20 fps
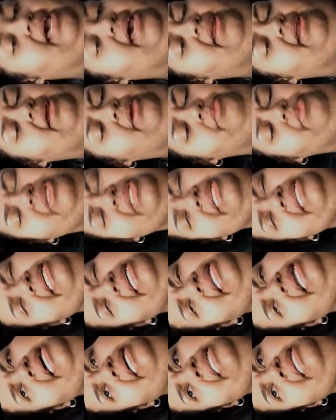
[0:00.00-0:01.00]
that. I really
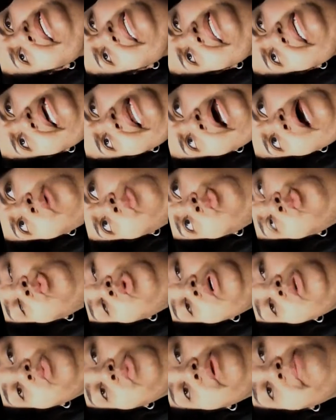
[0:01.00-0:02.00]
did like this scent. I
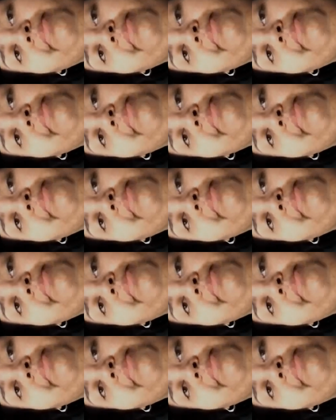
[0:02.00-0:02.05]
would